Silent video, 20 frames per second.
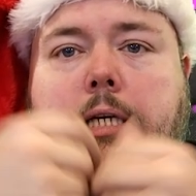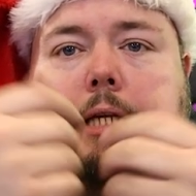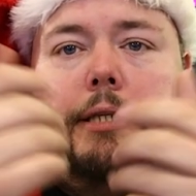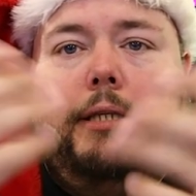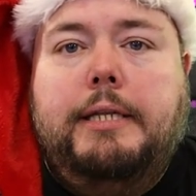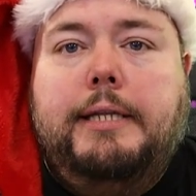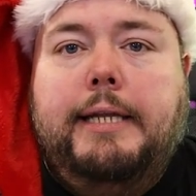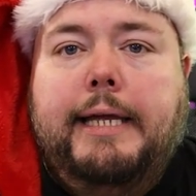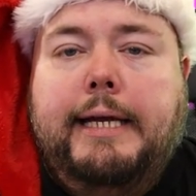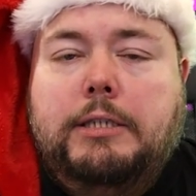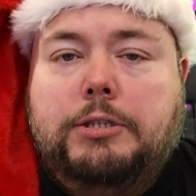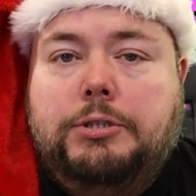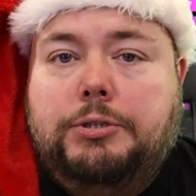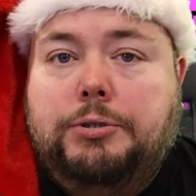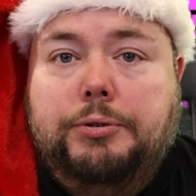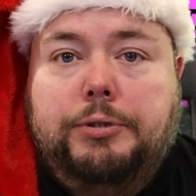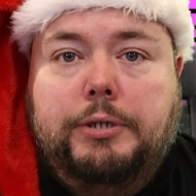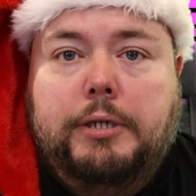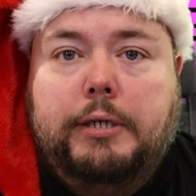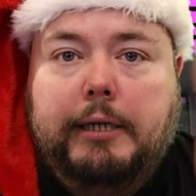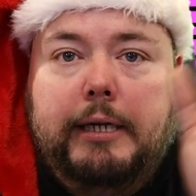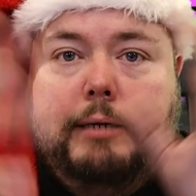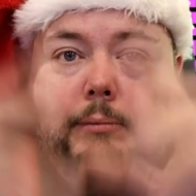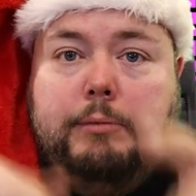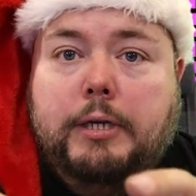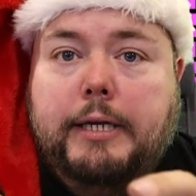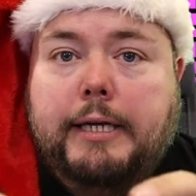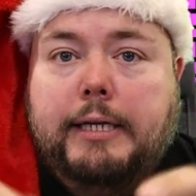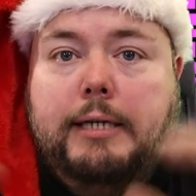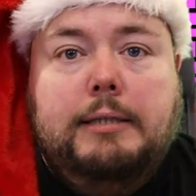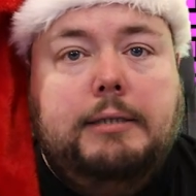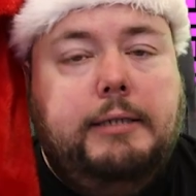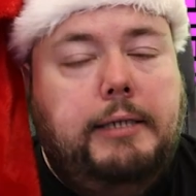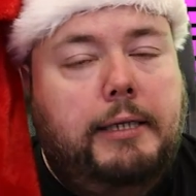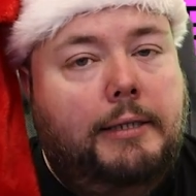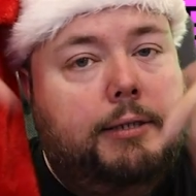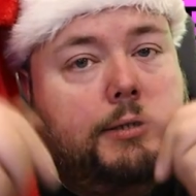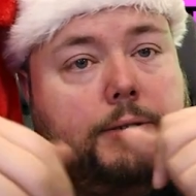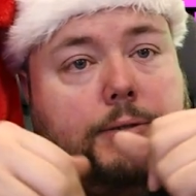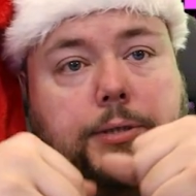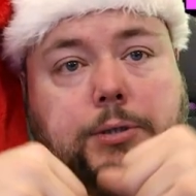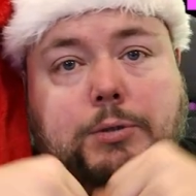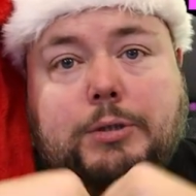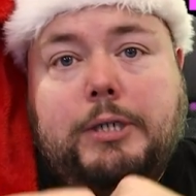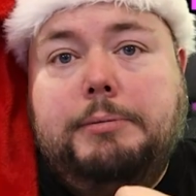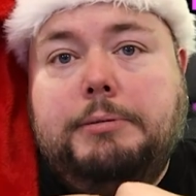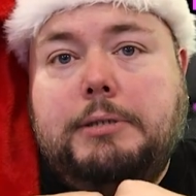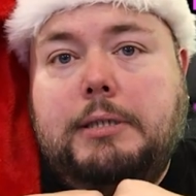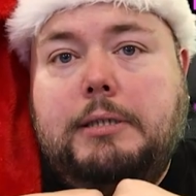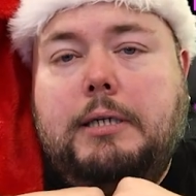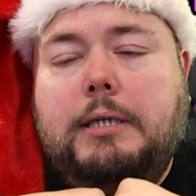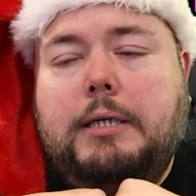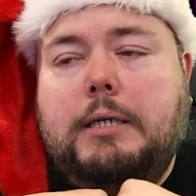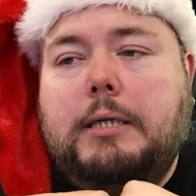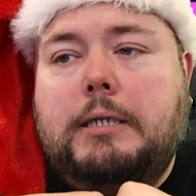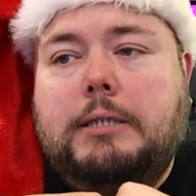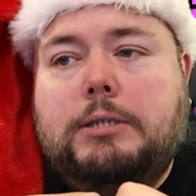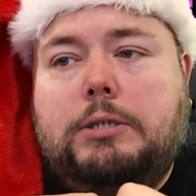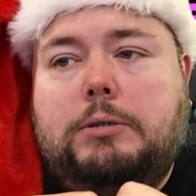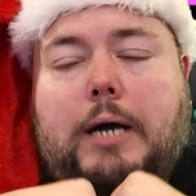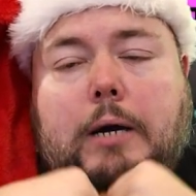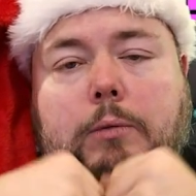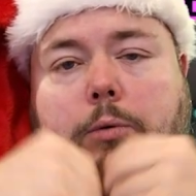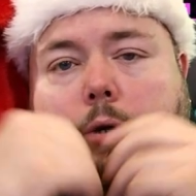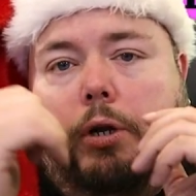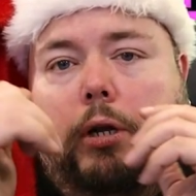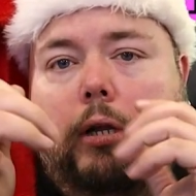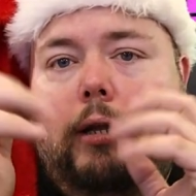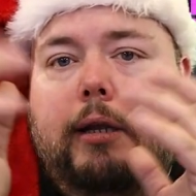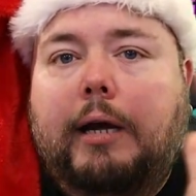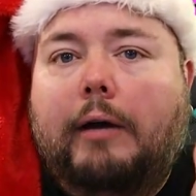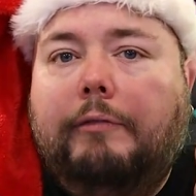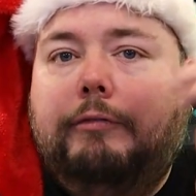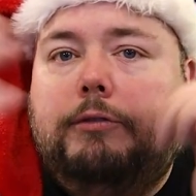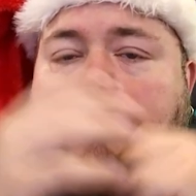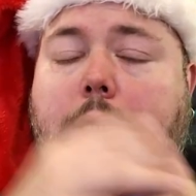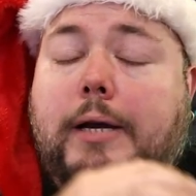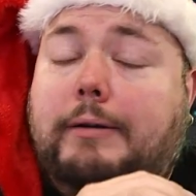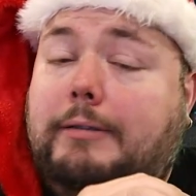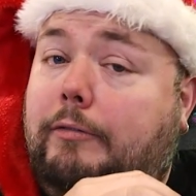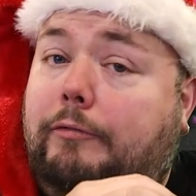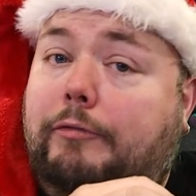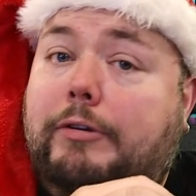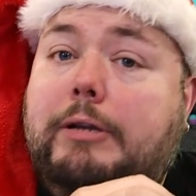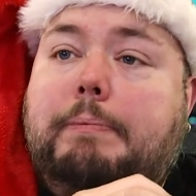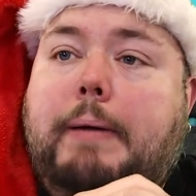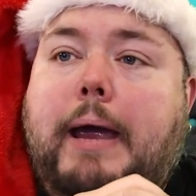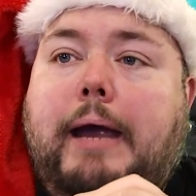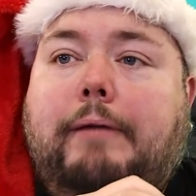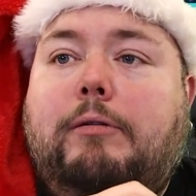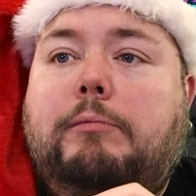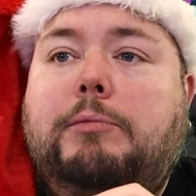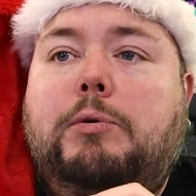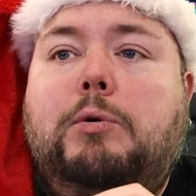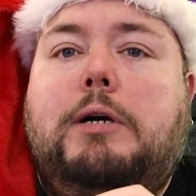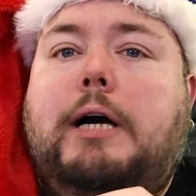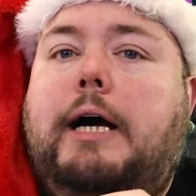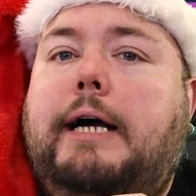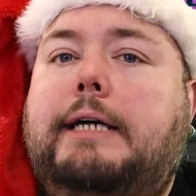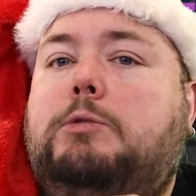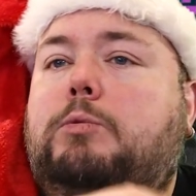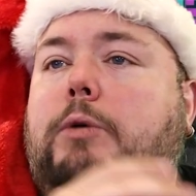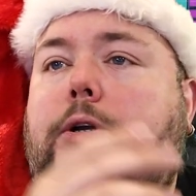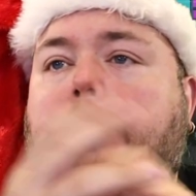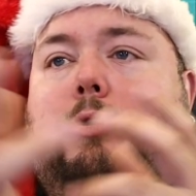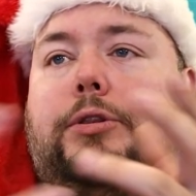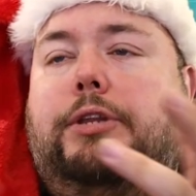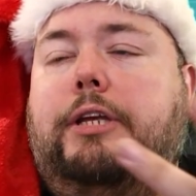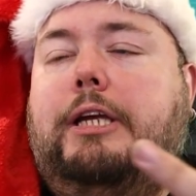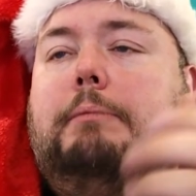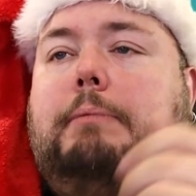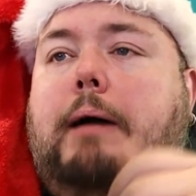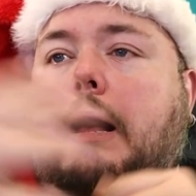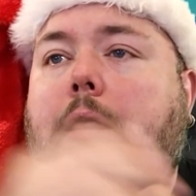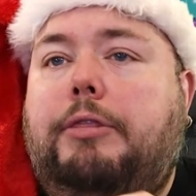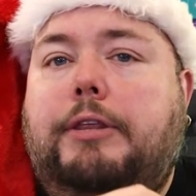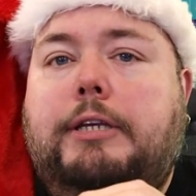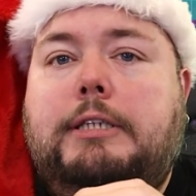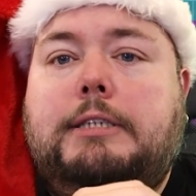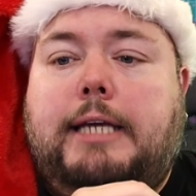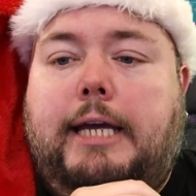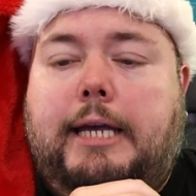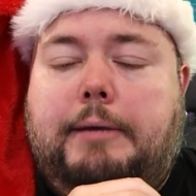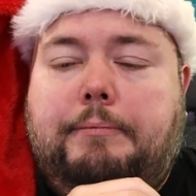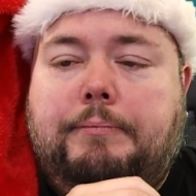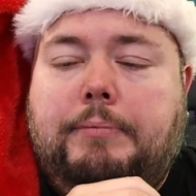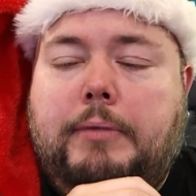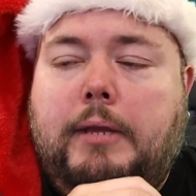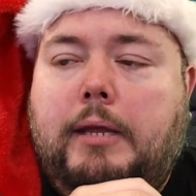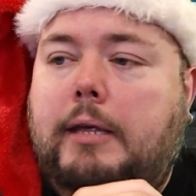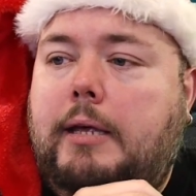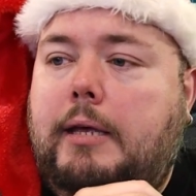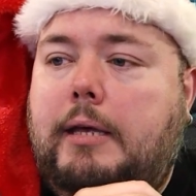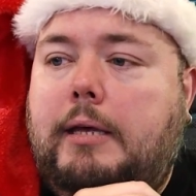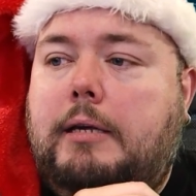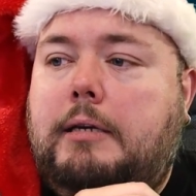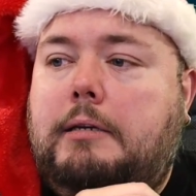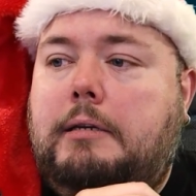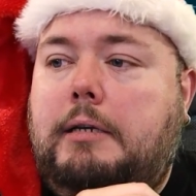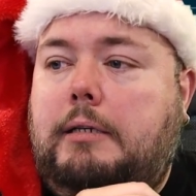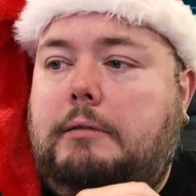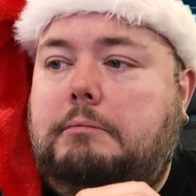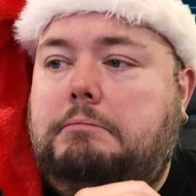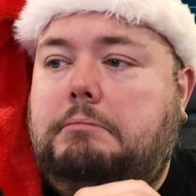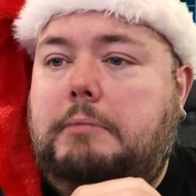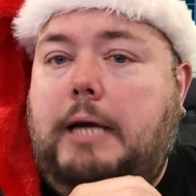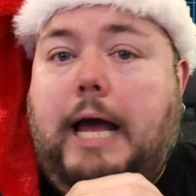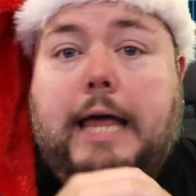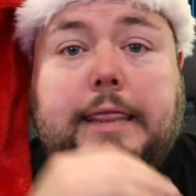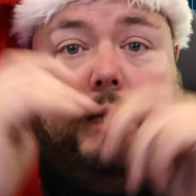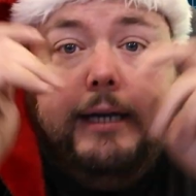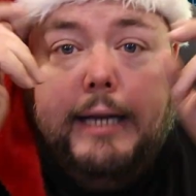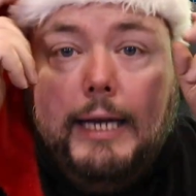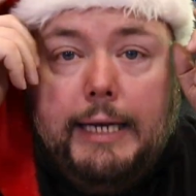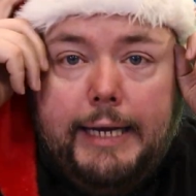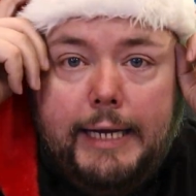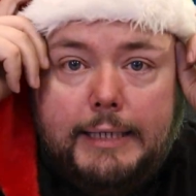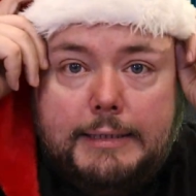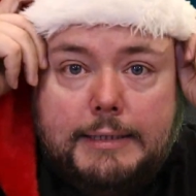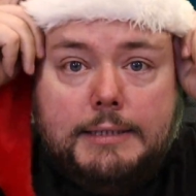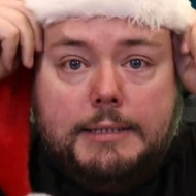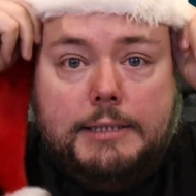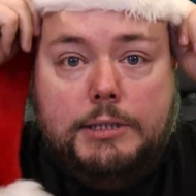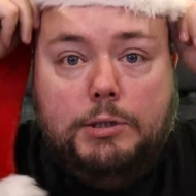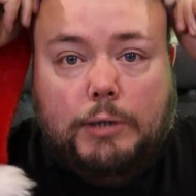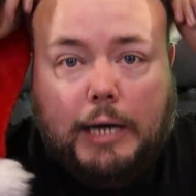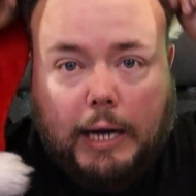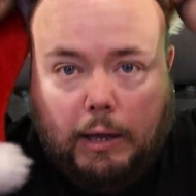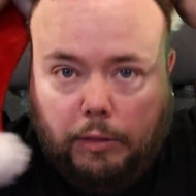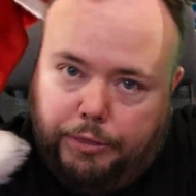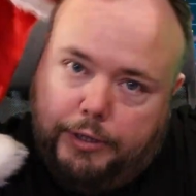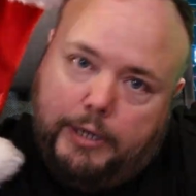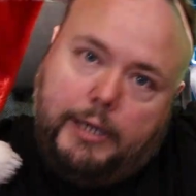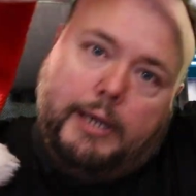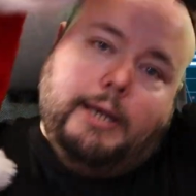link to the emulator in the description. So I would love to have some feedback from you guys, what you think about this game. And then I guess I see you out there